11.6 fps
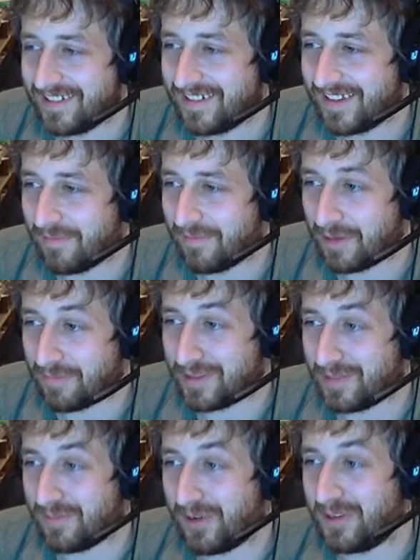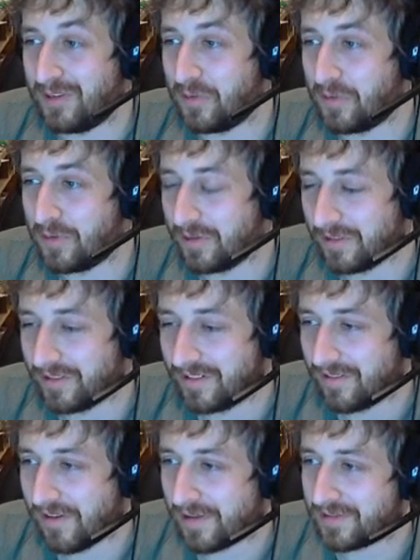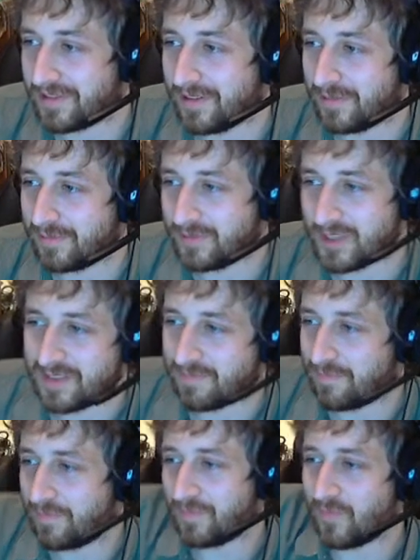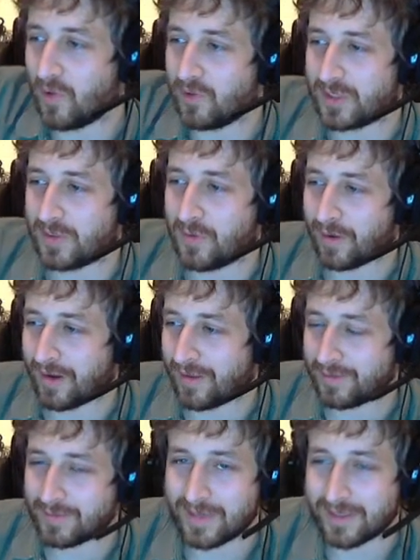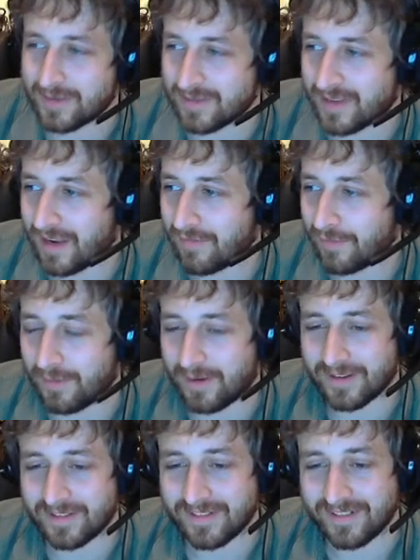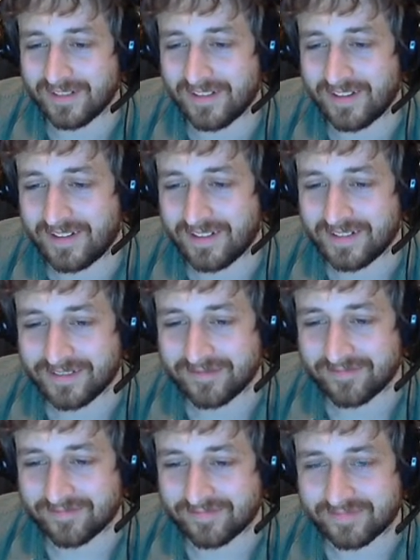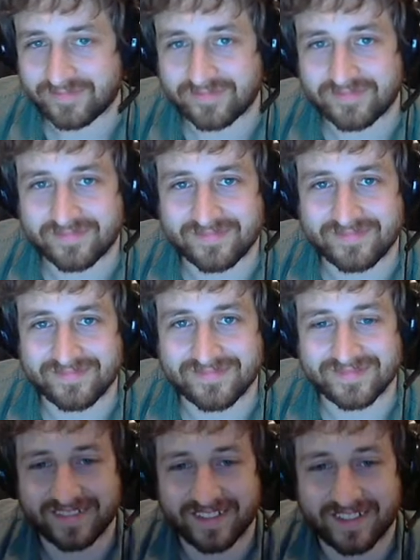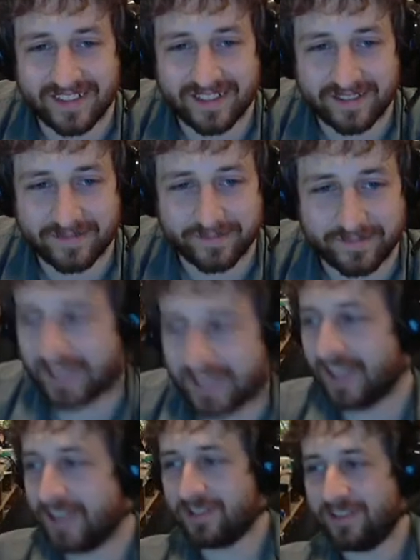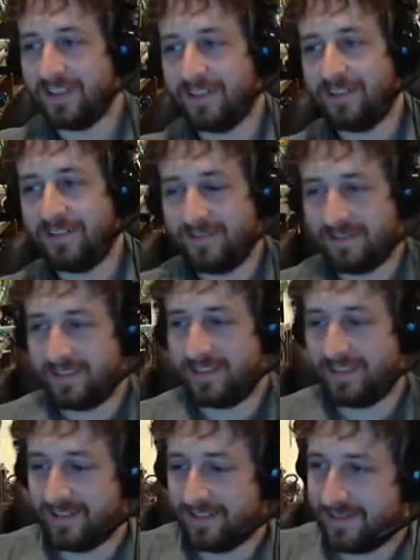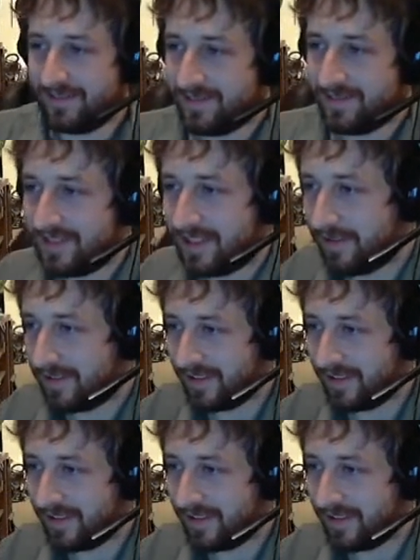and we can put them on your also. We'll just whore out those pictures everywhere. Yeah, actually, here, let's stay right there.